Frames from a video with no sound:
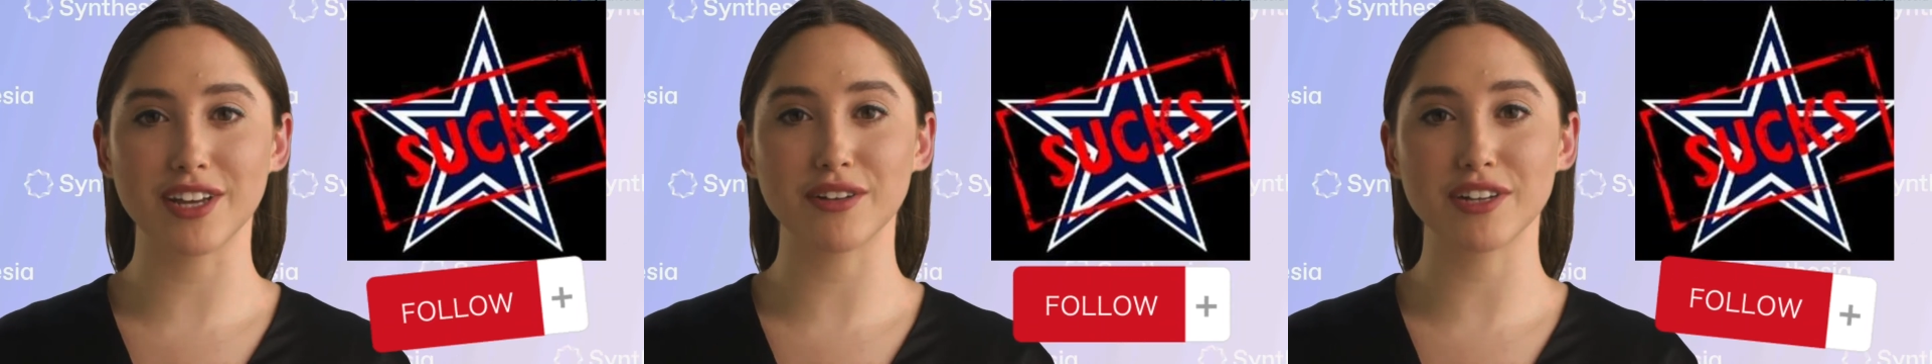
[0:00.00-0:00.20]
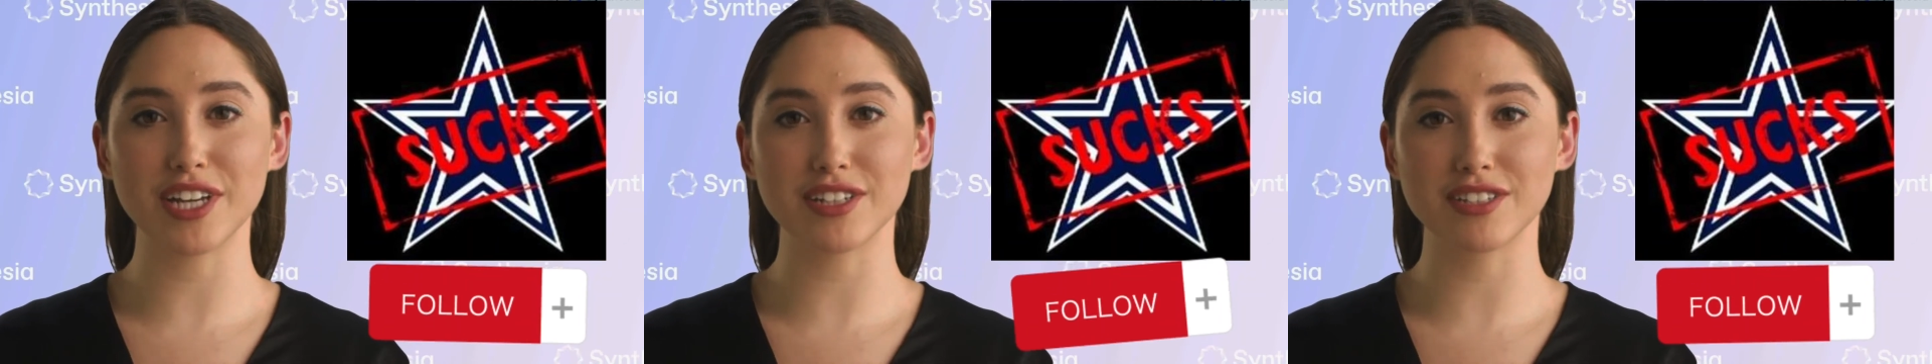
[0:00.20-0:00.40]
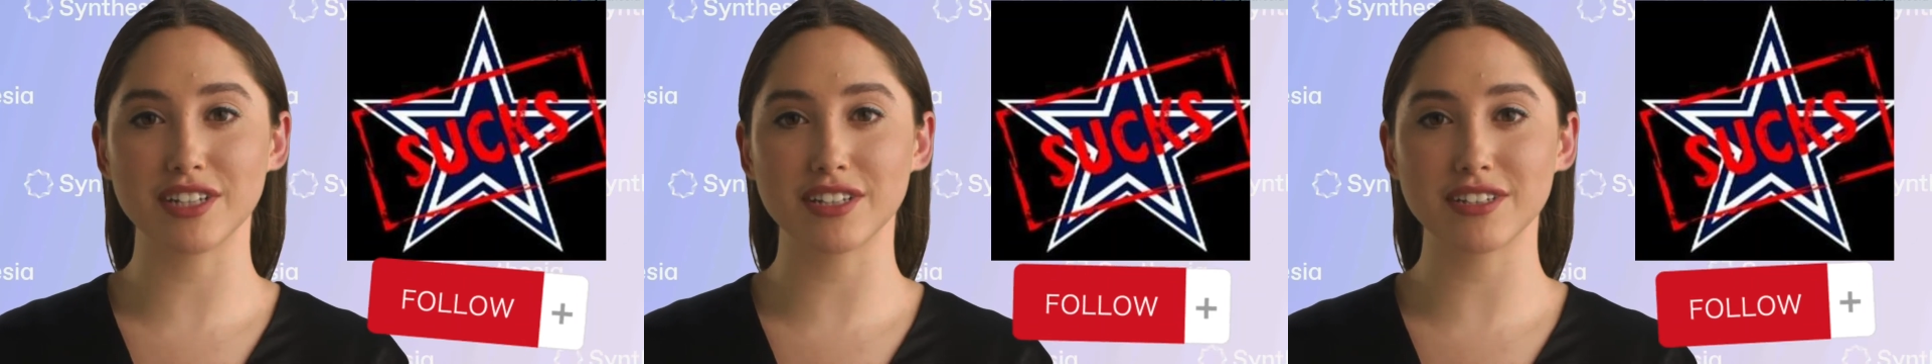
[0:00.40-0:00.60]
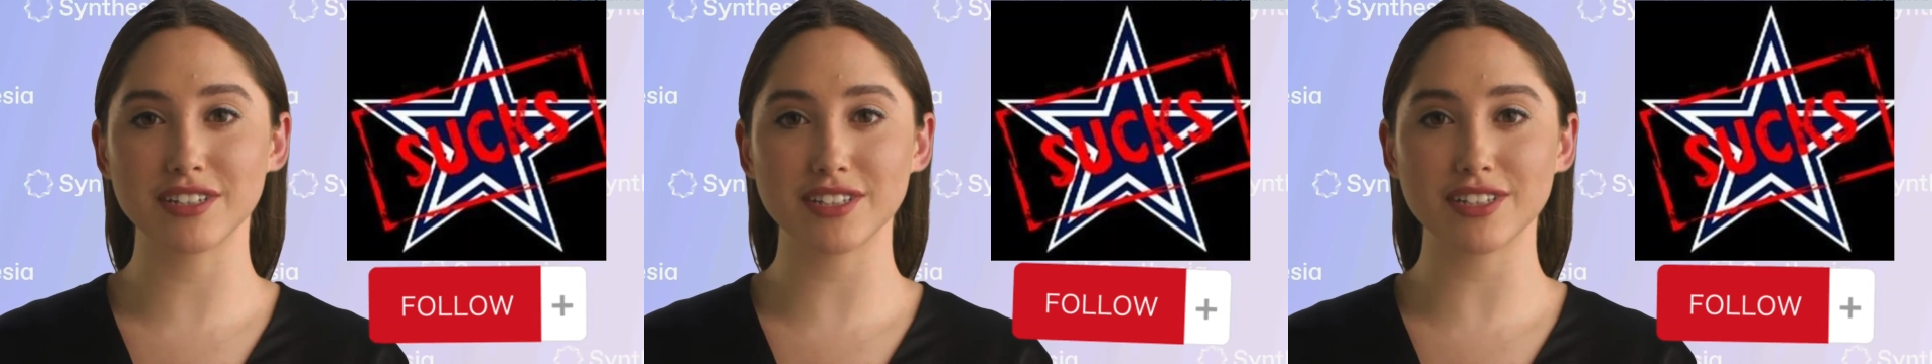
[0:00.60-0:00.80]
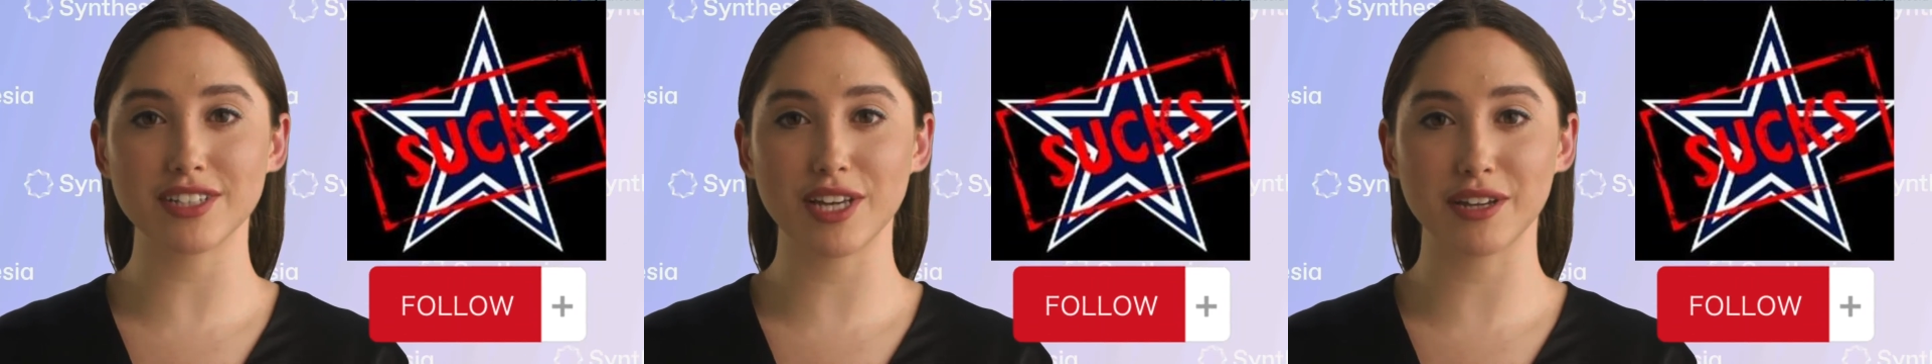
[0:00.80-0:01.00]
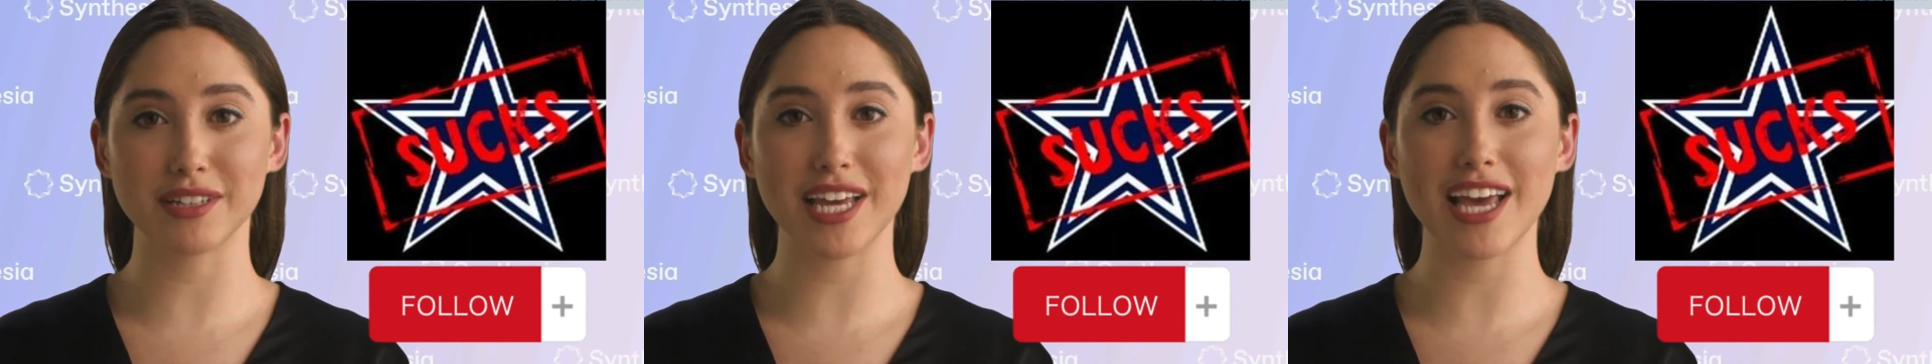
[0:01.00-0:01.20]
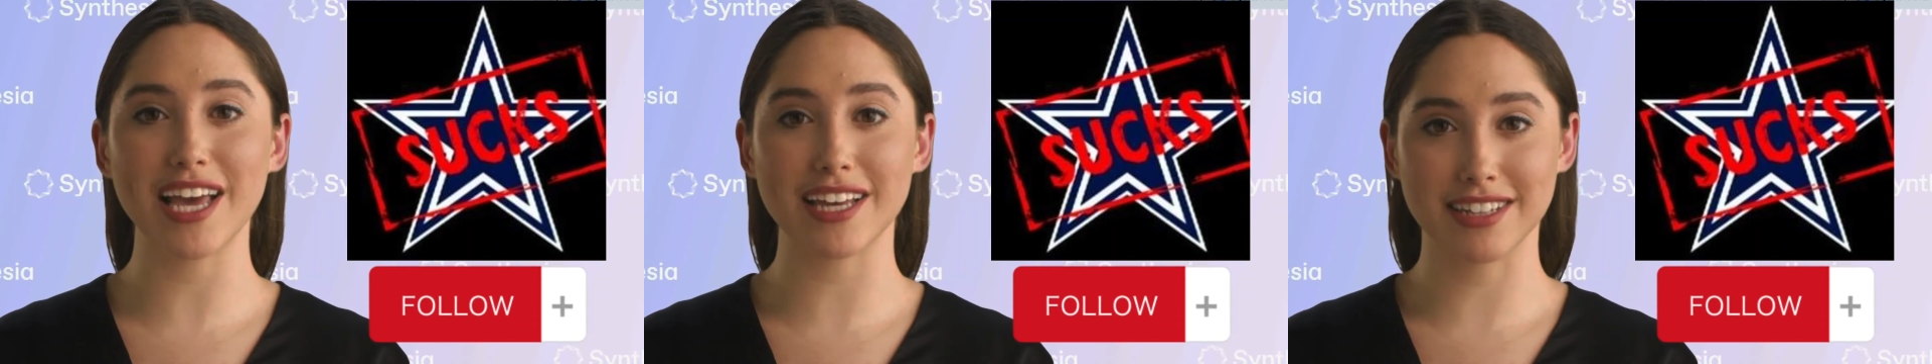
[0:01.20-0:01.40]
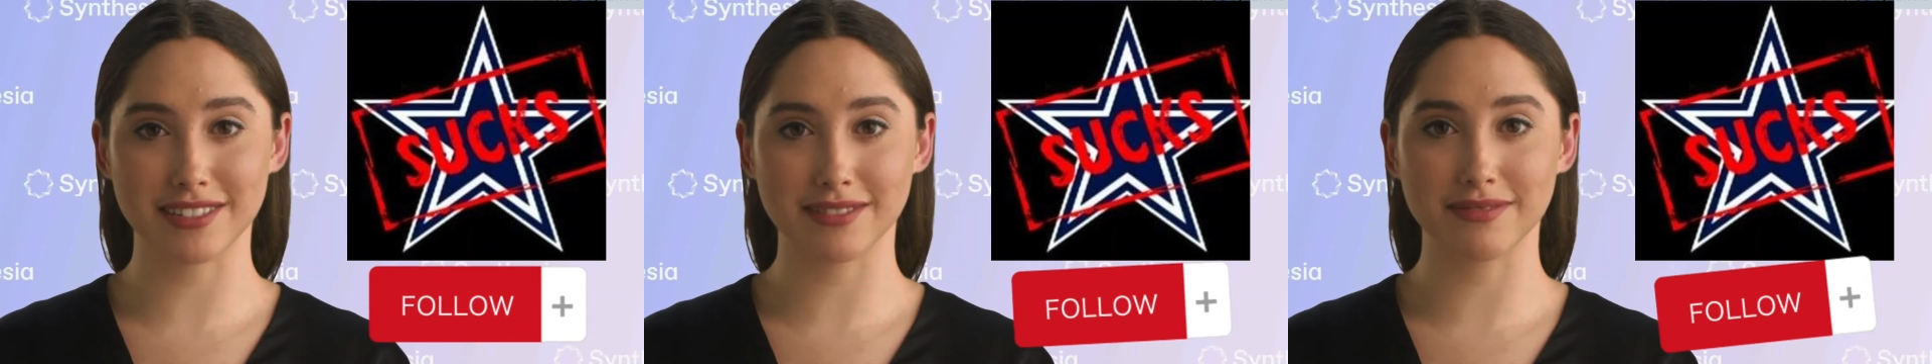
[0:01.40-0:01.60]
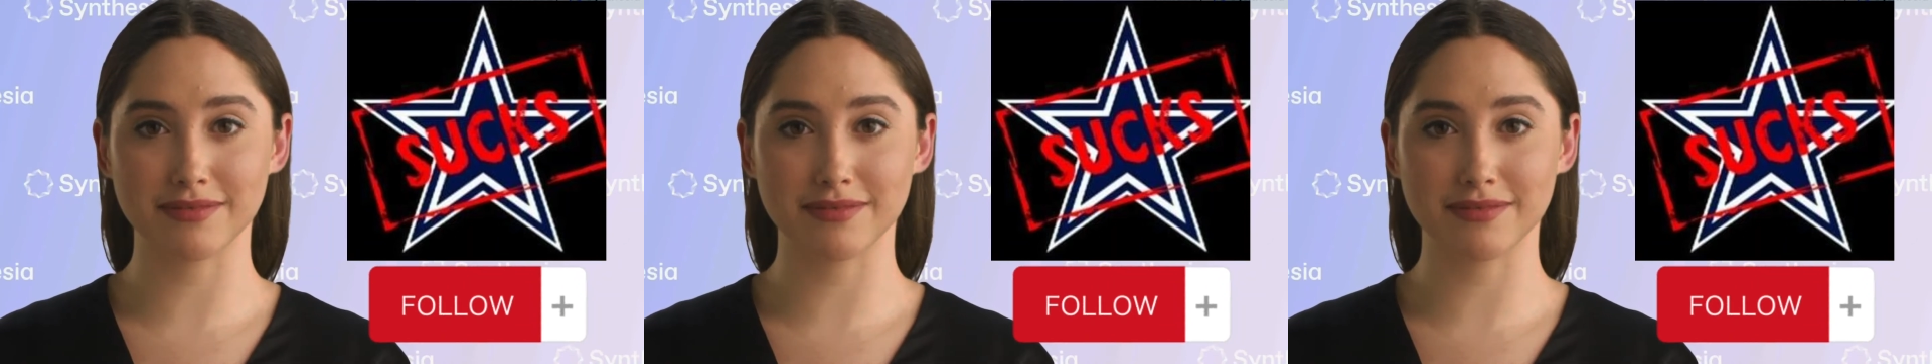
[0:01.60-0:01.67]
Hater Nation. Share the hate.